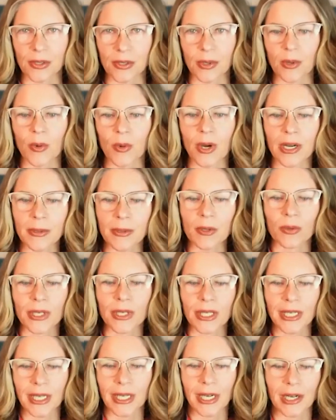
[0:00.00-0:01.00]
So we want to be
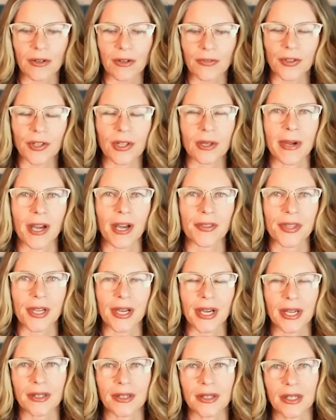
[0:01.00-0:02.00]
really careful about
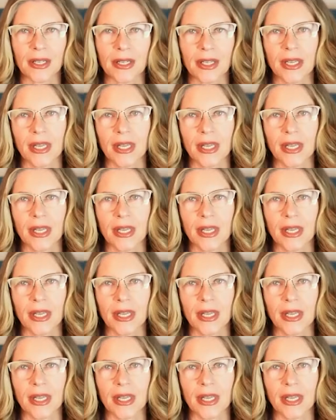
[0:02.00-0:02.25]
that.